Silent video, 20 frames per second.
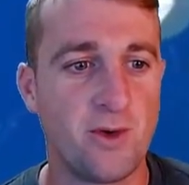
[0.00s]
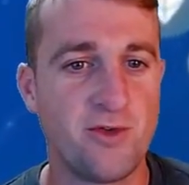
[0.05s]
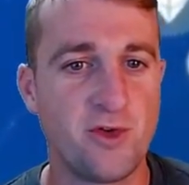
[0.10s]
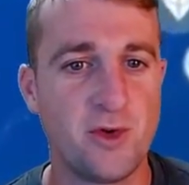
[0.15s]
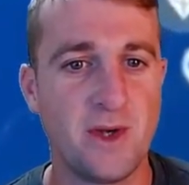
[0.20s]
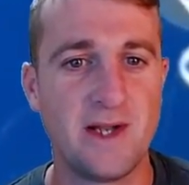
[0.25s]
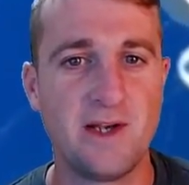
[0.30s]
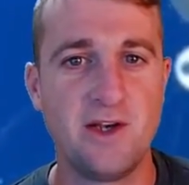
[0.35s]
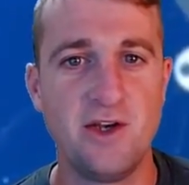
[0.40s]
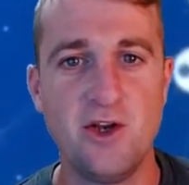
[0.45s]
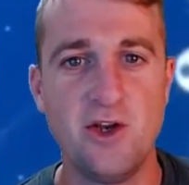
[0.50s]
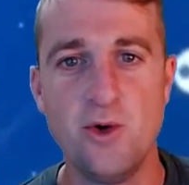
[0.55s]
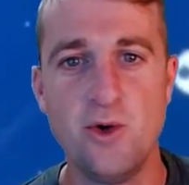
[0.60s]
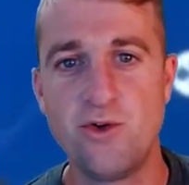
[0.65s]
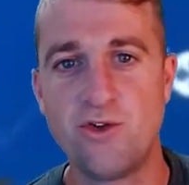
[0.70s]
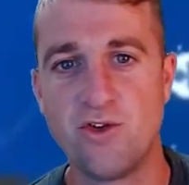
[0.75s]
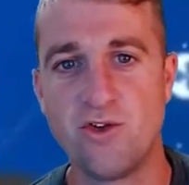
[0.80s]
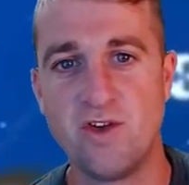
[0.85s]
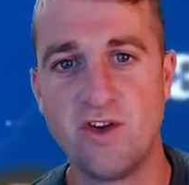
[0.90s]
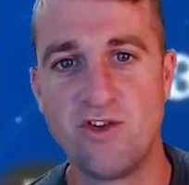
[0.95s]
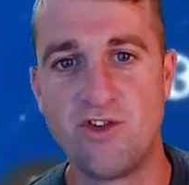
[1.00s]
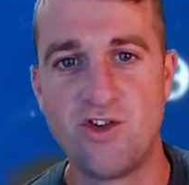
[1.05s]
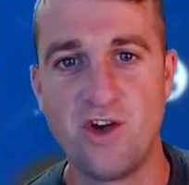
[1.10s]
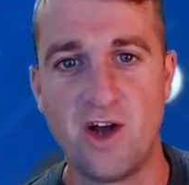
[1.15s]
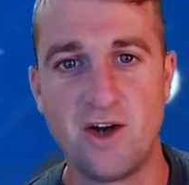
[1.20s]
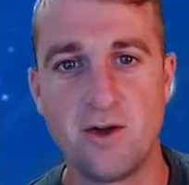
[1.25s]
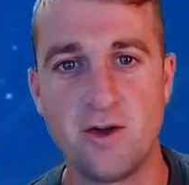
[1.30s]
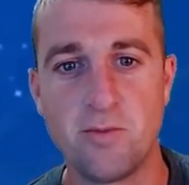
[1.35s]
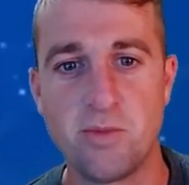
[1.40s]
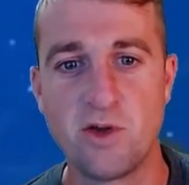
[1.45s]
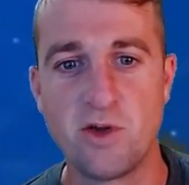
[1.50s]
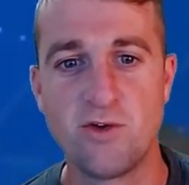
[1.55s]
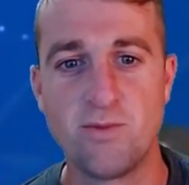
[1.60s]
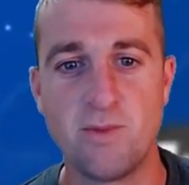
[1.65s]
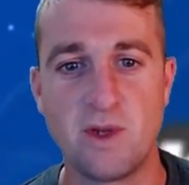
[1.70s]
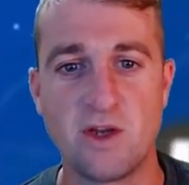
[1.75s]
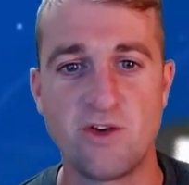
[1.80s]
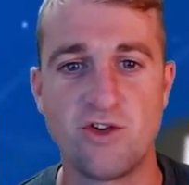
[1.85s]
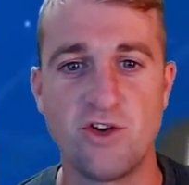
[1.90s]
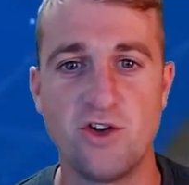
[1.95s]
If you are new to this channel, please
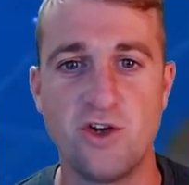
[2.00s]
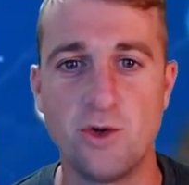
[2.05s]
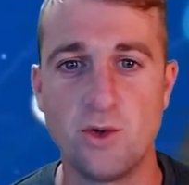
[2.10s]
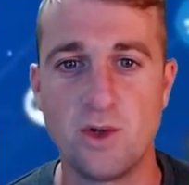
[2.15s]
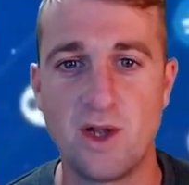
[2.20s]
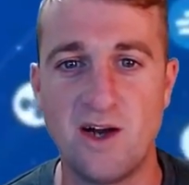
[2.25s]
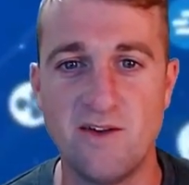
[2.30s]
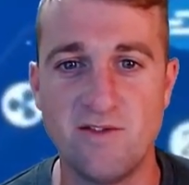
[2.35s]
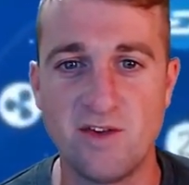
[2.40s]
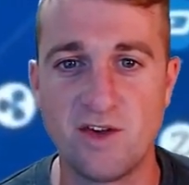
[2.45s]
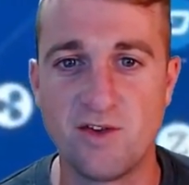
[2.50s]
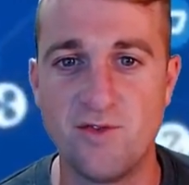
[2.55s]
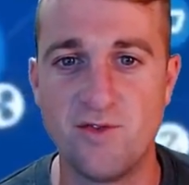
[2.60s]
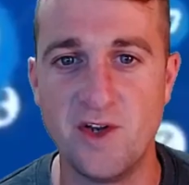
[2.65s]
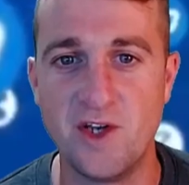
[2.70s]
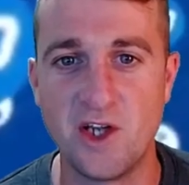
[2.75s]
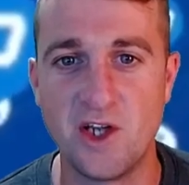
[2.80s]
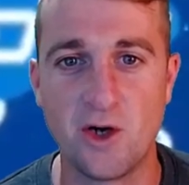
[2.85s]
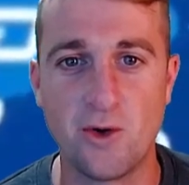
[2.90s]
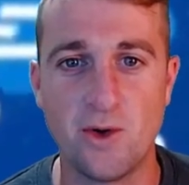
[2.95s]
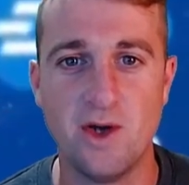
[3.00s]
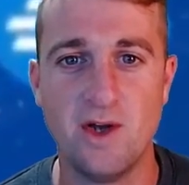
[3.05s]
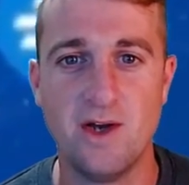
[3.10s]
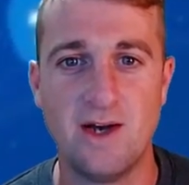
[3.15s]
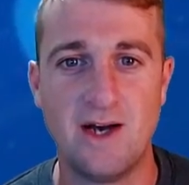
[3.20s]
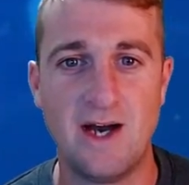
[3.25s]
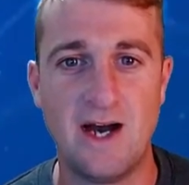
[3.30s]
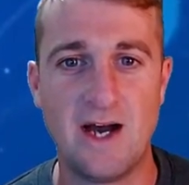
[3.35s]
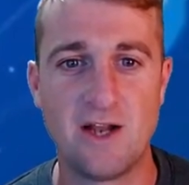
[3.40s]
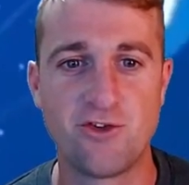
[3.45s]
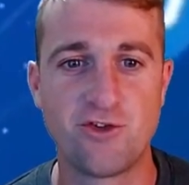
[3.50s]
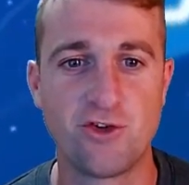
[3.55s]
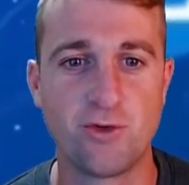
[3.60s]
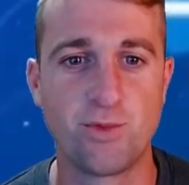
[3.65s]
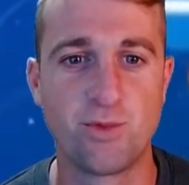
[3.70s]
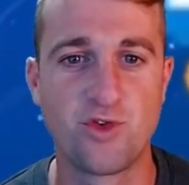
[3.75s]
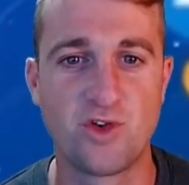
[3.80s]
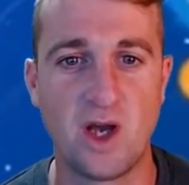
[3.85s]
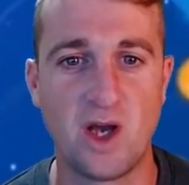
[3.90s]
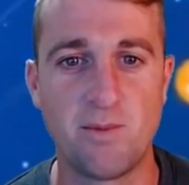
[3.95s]
make sure you do like this video and
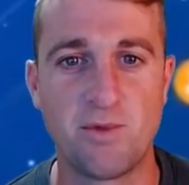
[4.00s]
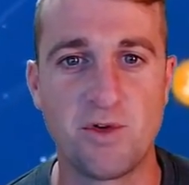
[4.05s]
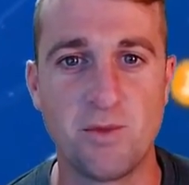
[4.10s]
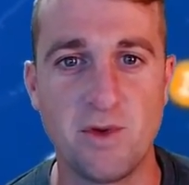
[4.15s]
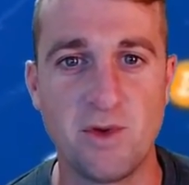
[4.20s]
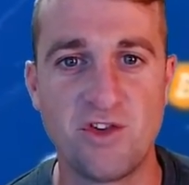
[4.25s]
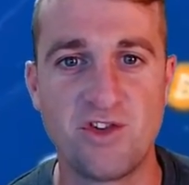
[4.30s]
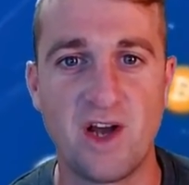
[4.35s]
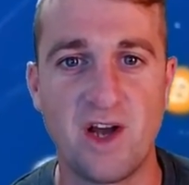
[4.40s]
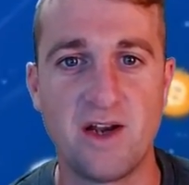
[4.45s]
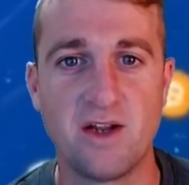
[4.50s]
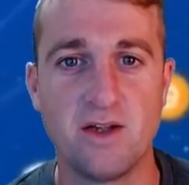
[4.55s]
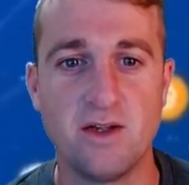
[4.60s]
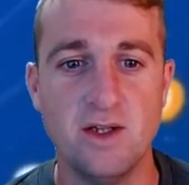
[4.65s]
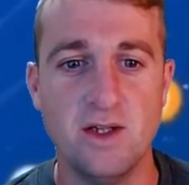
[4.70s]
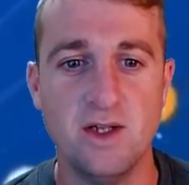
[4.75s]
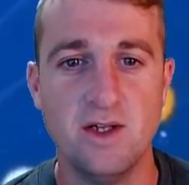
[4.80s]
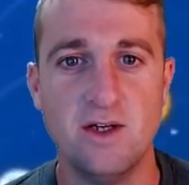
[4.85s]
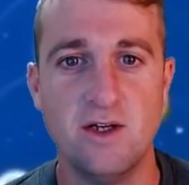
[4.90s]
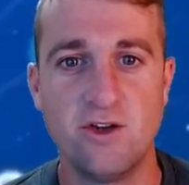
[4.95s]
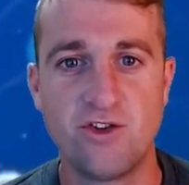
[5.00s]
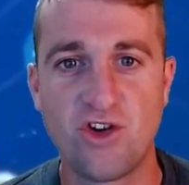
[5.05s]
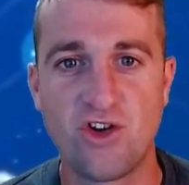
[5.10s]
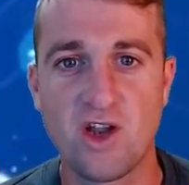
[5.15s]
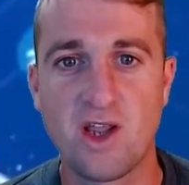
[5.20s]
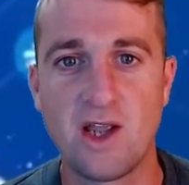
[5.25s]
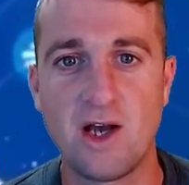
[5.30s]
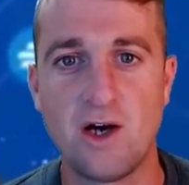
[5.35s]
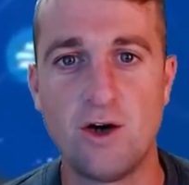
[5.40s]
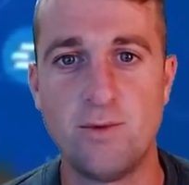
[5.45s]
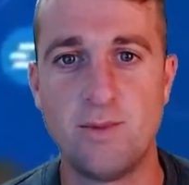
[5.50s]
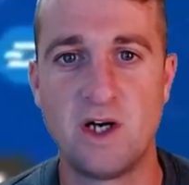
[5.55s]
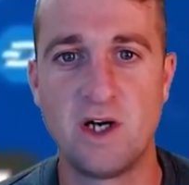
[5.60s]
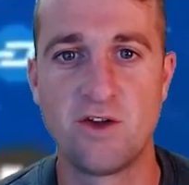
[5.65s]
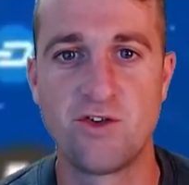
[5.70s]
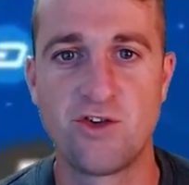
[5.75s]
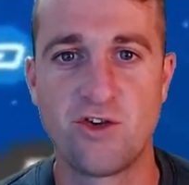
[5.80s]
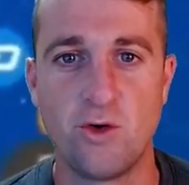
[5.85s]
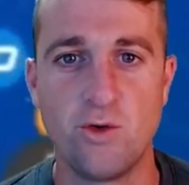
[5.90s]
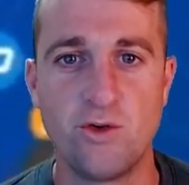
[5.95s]
subscribe to my channel, and check out all
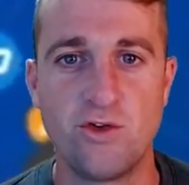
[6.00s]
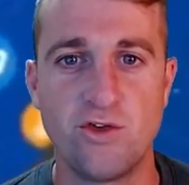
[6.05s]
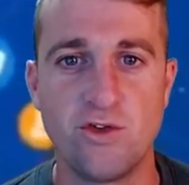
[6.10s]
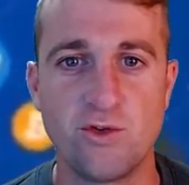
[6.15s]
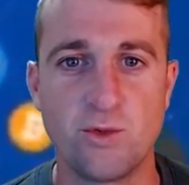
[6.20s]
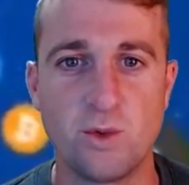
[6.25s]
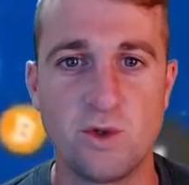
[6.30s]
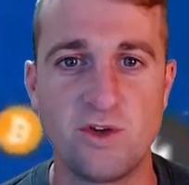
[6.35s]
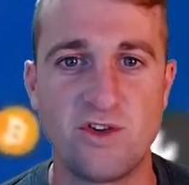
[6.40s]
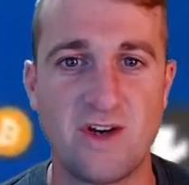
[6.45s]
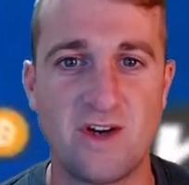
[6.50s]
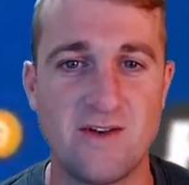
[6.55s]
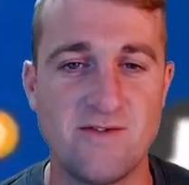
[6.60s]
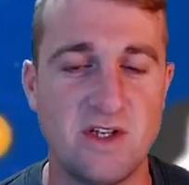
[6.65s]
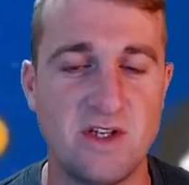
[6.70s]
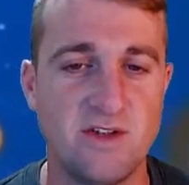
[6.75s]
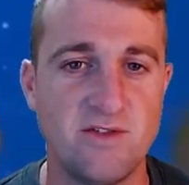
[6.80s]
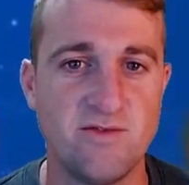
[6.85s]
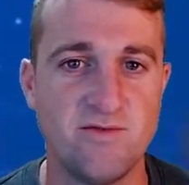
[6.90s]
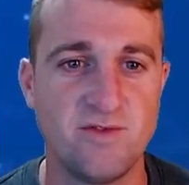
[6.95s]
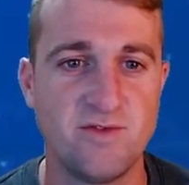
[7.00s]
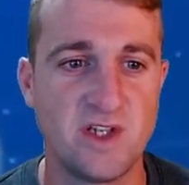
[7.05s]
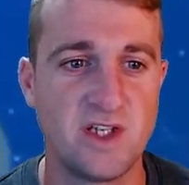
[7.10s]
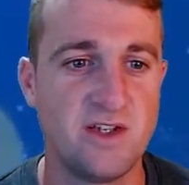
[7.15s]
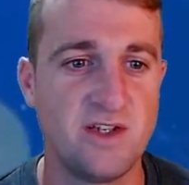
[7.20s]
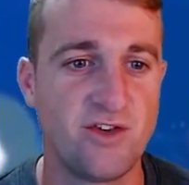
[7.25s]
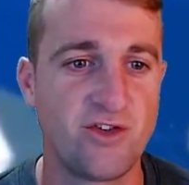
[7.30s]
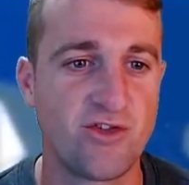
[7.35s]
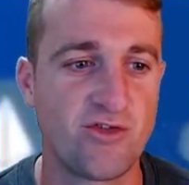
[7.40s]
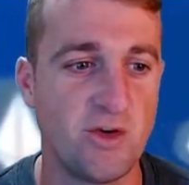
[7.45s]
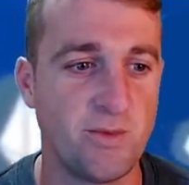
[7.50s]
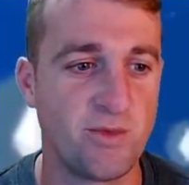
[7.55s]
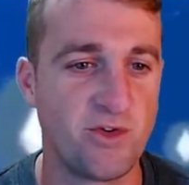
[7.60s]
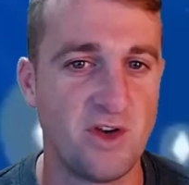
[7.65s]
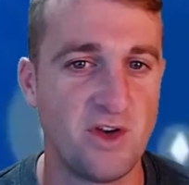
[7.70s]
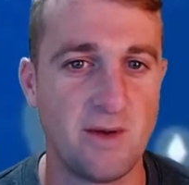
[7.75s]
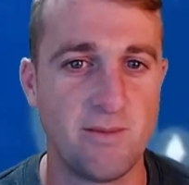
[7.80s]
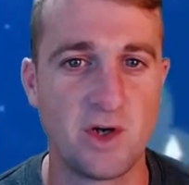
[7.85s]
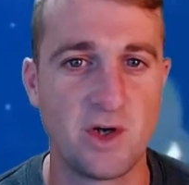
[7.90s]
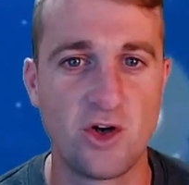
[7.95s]
my socials, which are in the
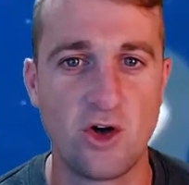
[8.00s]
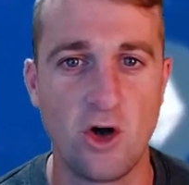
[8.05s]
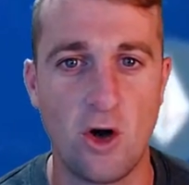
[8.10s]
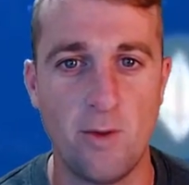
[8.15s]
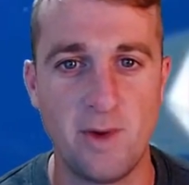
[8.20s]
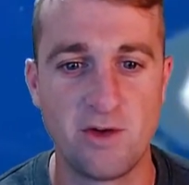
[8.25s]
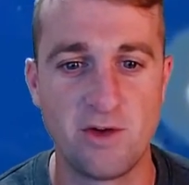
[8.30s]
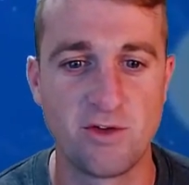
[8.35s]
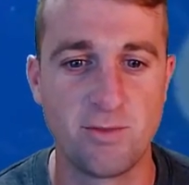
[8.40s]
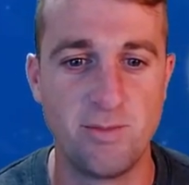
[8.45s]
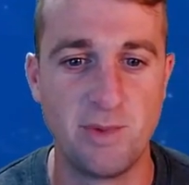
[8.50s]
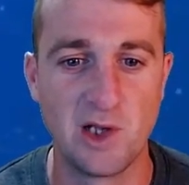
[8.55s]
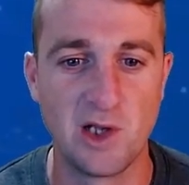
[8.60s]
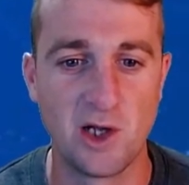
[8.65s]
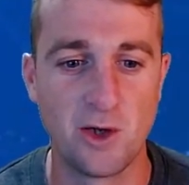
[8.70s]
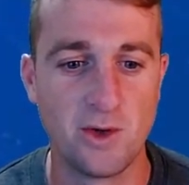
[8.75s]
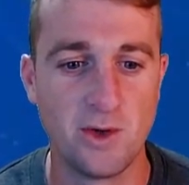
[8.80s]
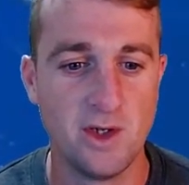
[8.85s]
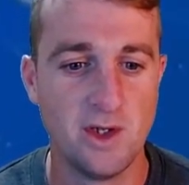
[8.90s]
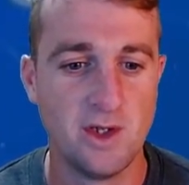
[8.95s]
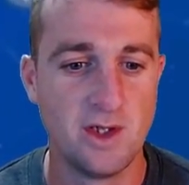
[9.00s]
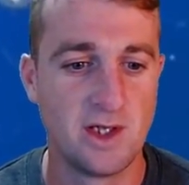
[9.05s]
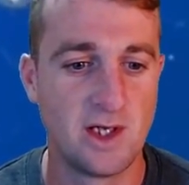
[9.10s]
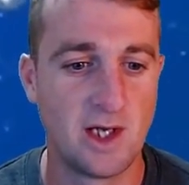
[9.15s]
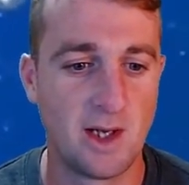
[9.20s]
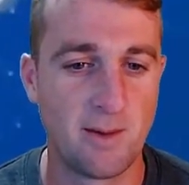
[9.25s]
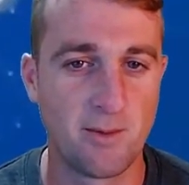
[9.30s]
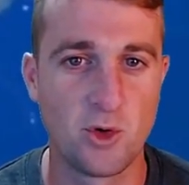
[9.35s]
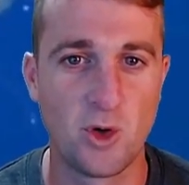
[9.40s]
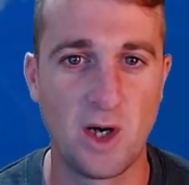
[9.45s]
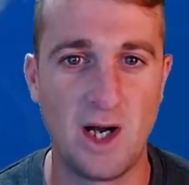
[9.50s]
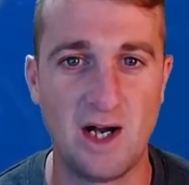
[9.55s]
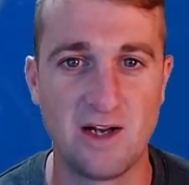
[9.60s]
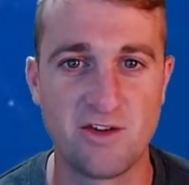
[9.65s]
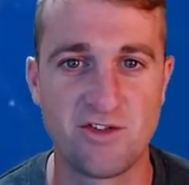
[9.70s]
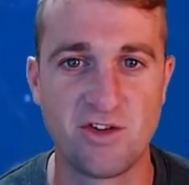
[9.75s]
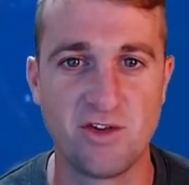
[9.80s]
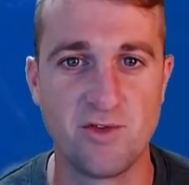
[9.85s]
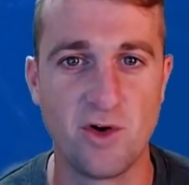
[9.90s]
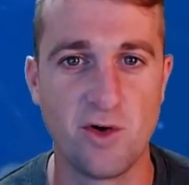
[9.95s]
description and my comments below. I'm quite
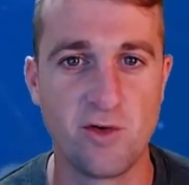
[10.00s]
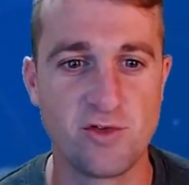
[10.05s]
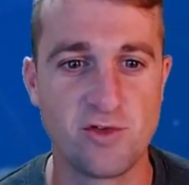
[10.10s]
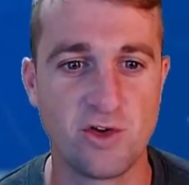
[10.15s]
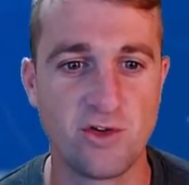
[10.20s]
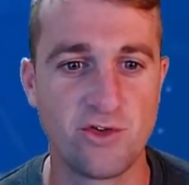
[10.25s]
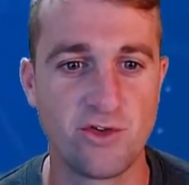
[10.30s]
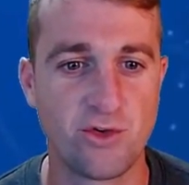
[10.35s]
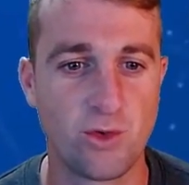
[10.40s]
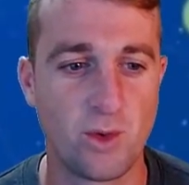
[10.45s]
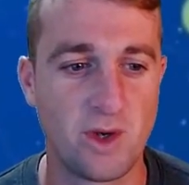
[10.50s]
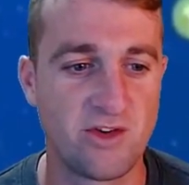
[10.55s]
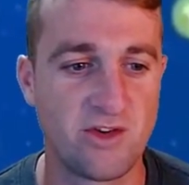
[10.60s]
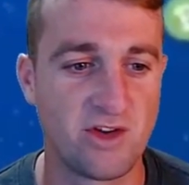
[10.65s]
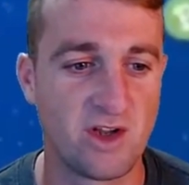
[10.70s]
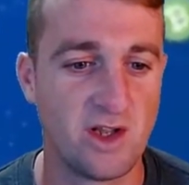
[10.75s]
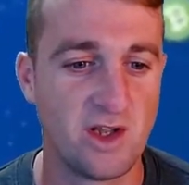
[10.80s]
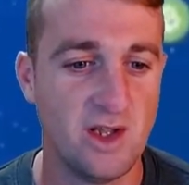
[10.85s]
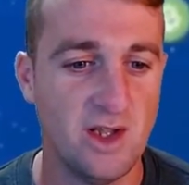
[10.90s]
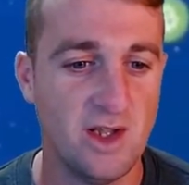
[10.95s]
active over on Twitter.